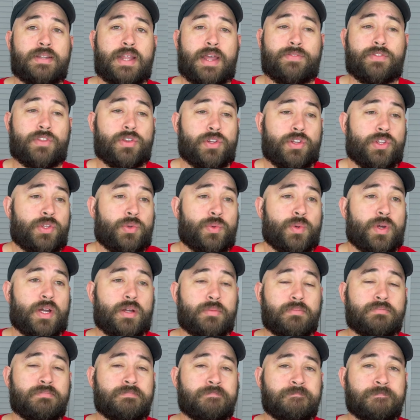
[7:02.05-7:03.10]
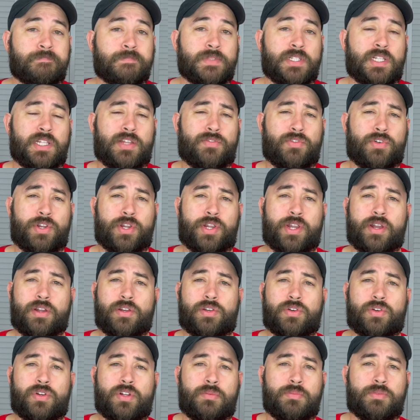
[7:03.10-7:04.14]
you level your
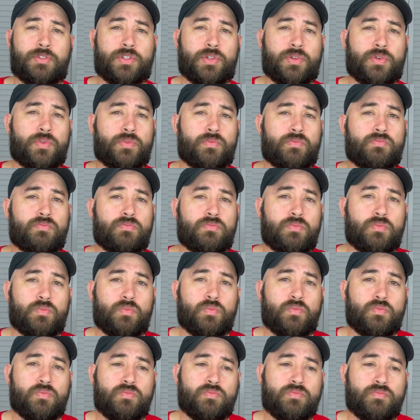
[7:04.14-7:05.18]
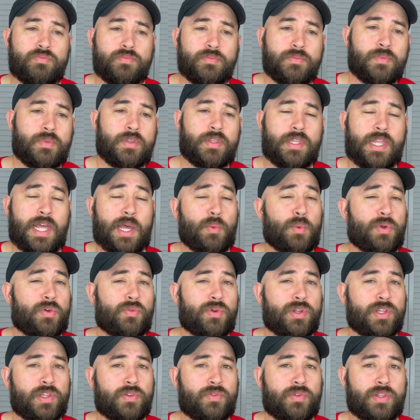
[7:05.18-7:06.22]
character up. So that would
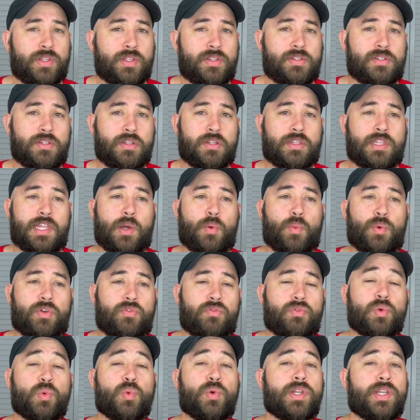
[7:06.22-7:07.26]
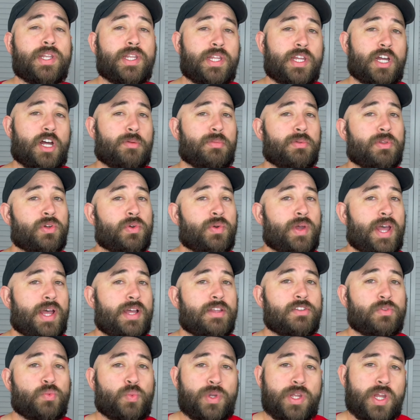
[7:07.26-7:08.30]
really, really suck. That would ruin Diablo
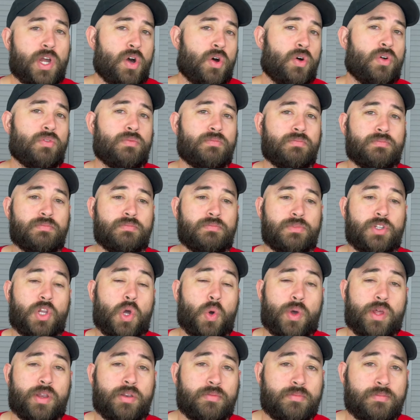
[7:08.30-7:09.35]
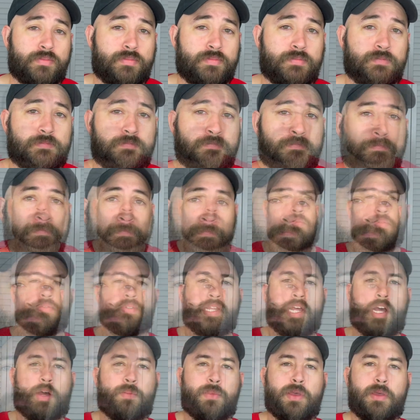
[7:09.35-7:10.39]
as we all know it.
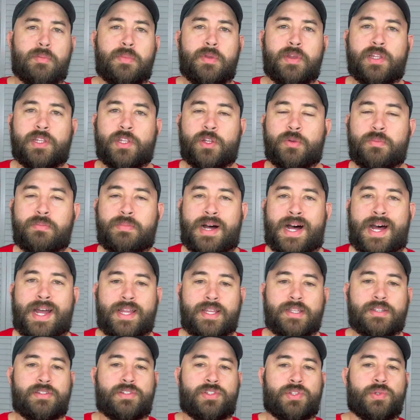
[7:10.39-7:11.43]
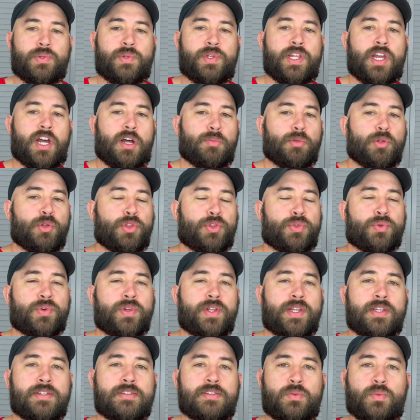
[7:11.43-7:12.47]
Now, I may be a little biased to Diablo
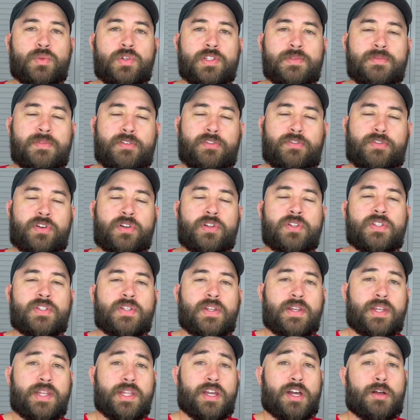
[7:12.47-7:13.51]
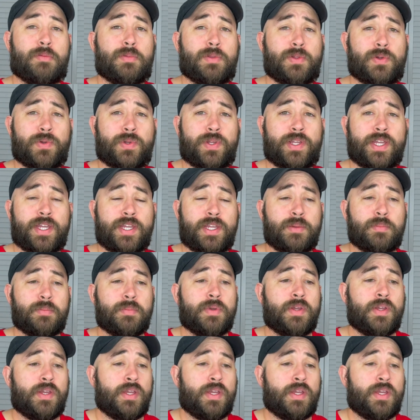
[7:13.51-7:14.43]
3 as it was my first Diablo game,